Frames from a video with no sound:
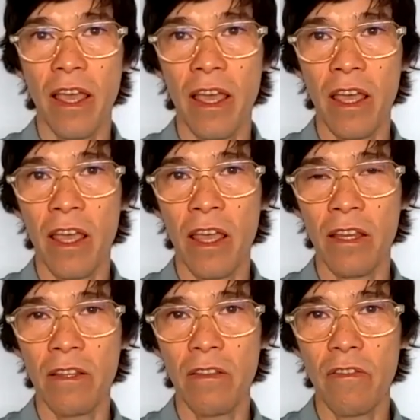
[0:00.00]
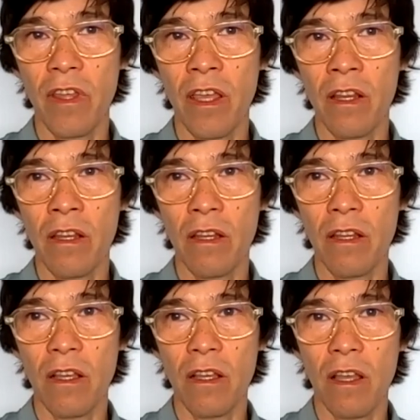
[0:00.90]
And then
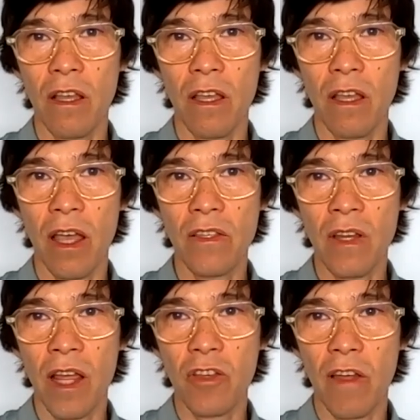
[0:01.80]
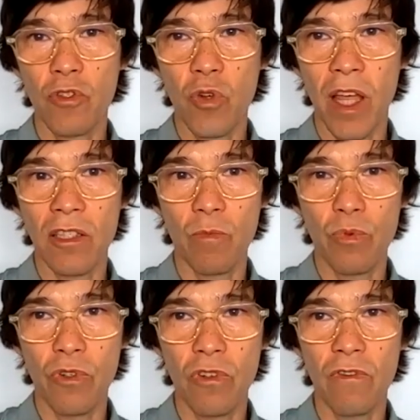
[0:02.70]
as an actor, I've tried to
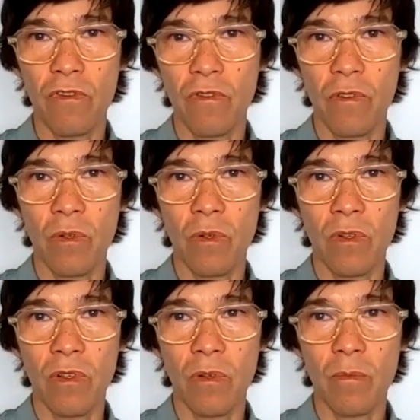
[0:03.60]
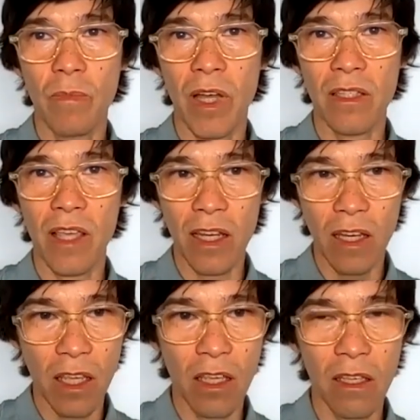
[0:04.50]
improve my
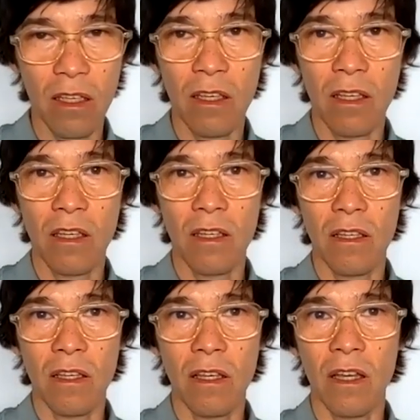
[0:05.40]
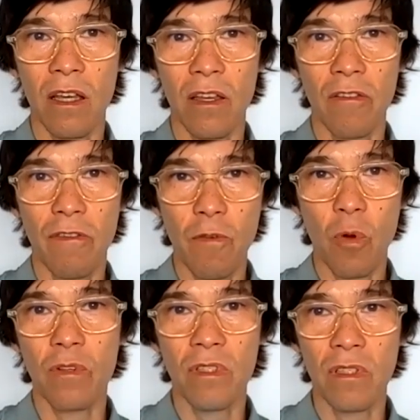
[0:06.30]
technique for
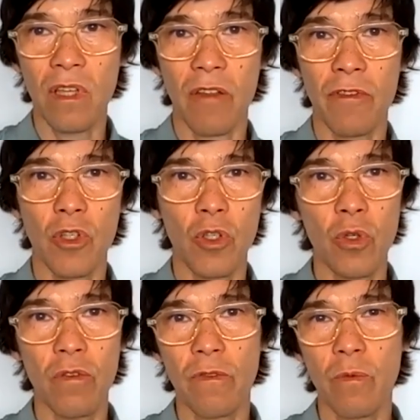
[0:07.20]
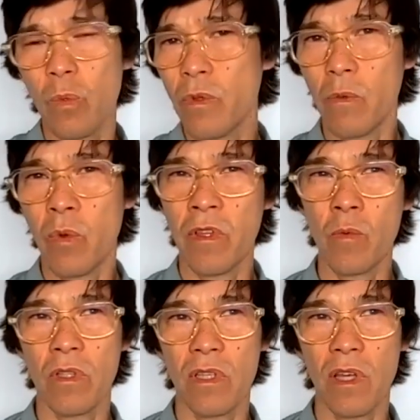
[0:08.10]
television. The one
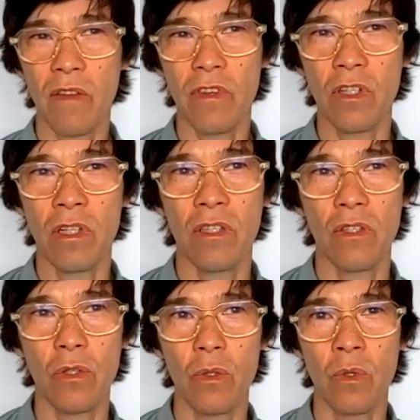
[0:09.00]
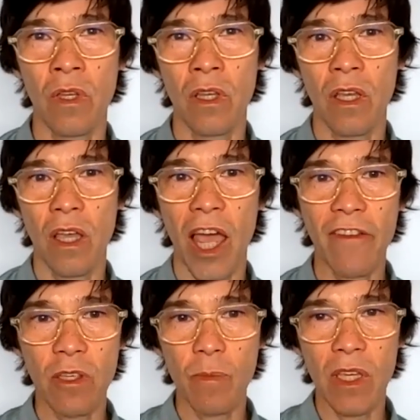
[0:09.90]
thing with television is you
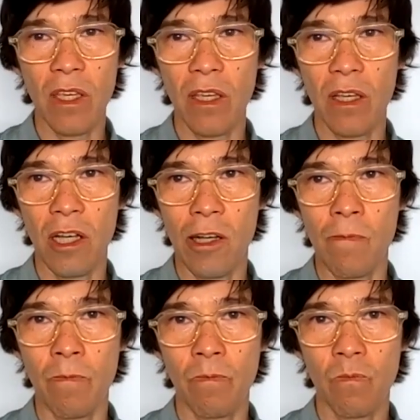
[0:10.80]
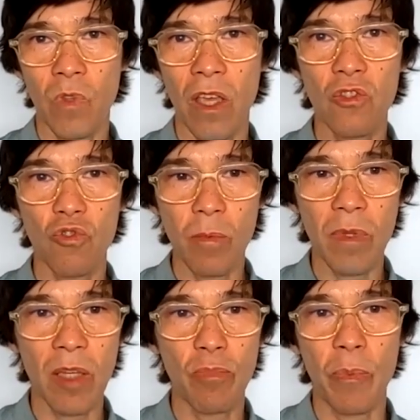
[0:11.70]
have to be
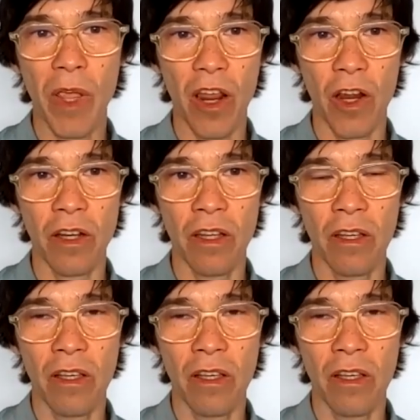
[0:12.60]
extremely prepared.